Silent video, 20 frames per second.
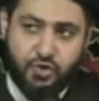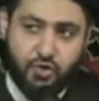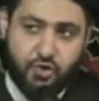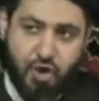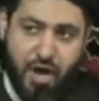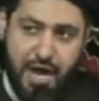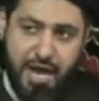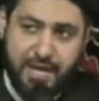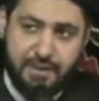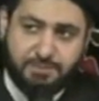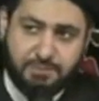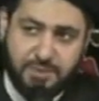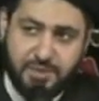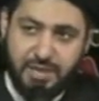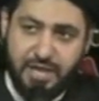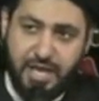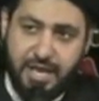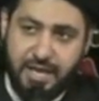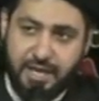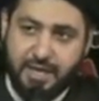ripe
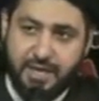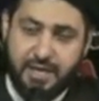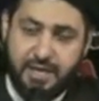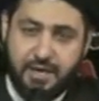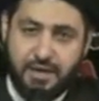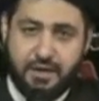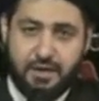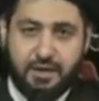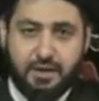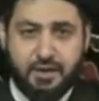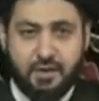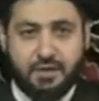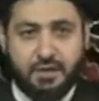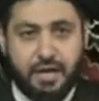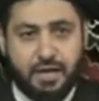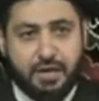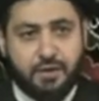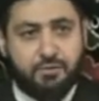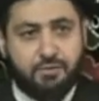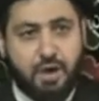like uh,
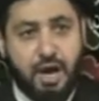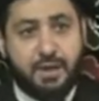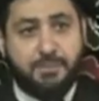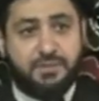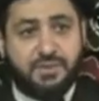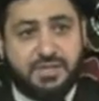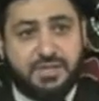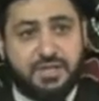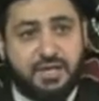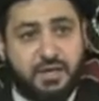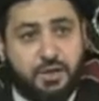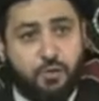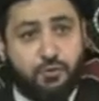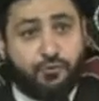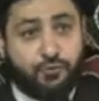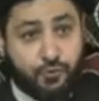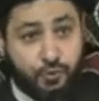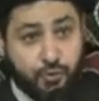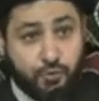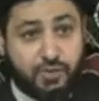like a ripe you know
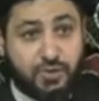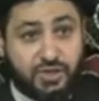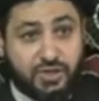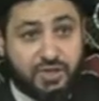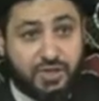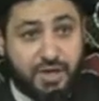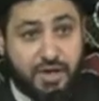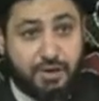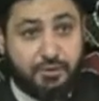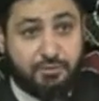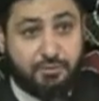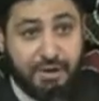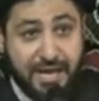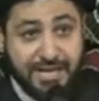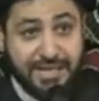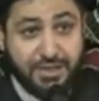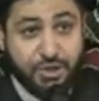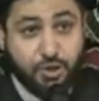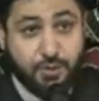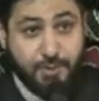fruits
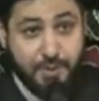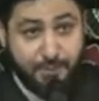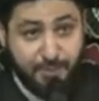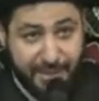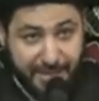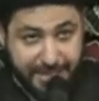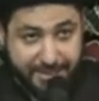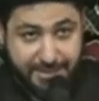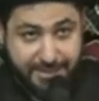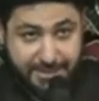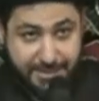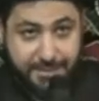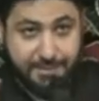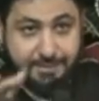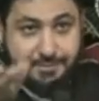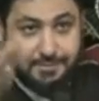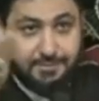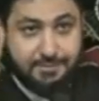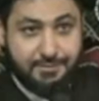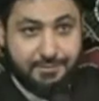ready to be picked.
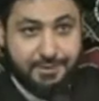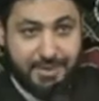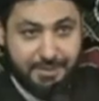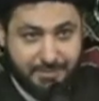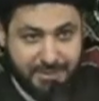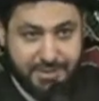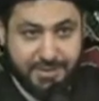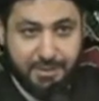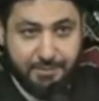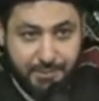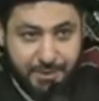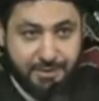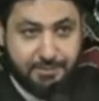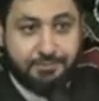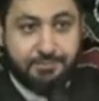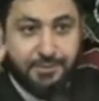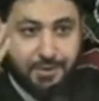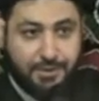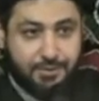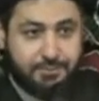That means I'm gonna
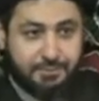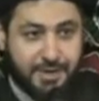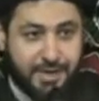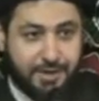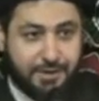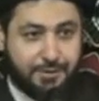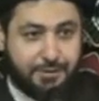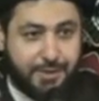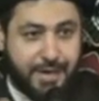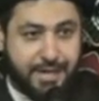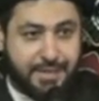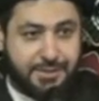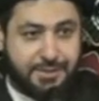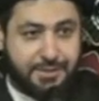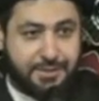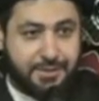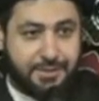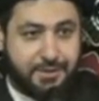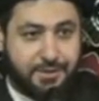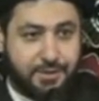you know kill you
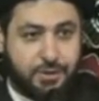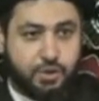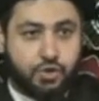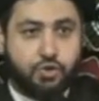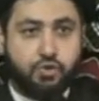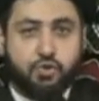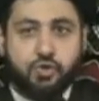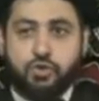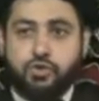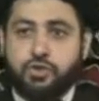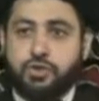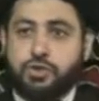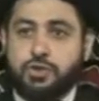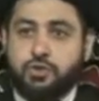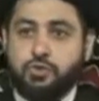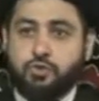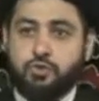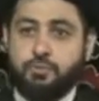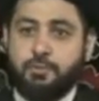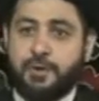guys. As soon as
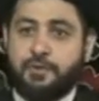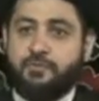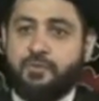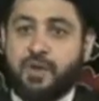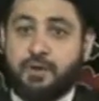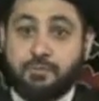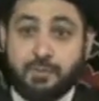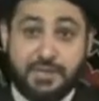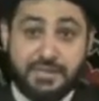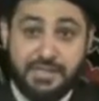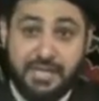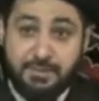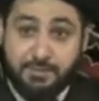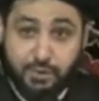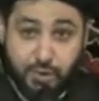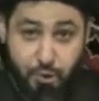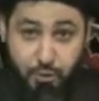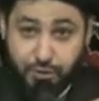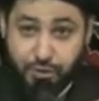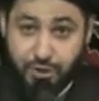this group of them, the same
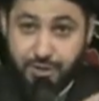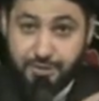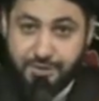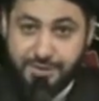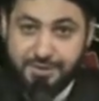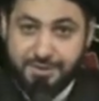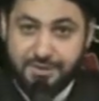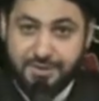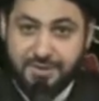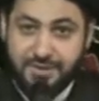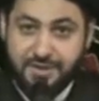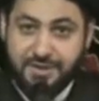soldiers,